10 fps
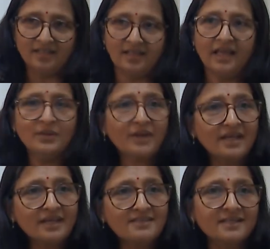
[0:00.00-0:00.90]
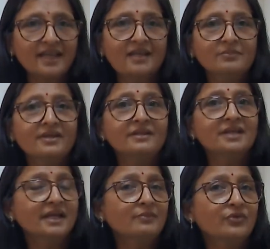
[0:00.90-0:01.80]
Nano carriers, they
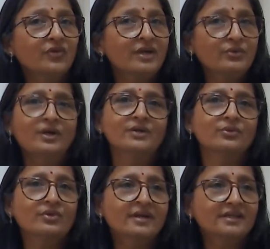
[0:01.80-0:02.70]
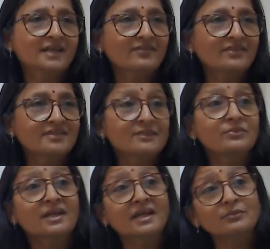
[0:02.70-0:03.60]
can provide you controlled drug delivery system,
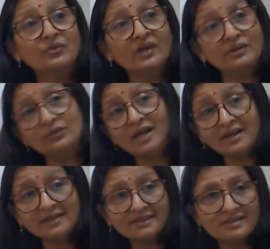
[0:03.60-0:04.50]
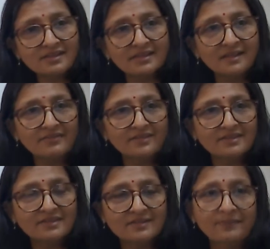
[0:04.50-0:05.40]
they can provide you targeted drug delivery
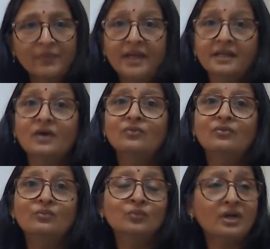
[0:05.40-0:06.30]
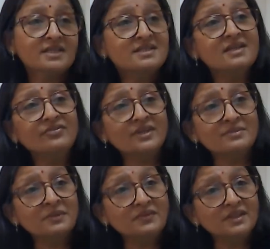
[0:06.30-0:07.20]
system. Now, what is the
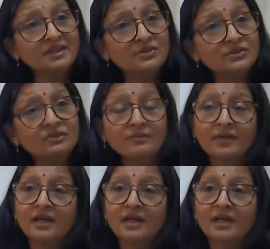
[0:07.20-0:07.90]
difference between these two?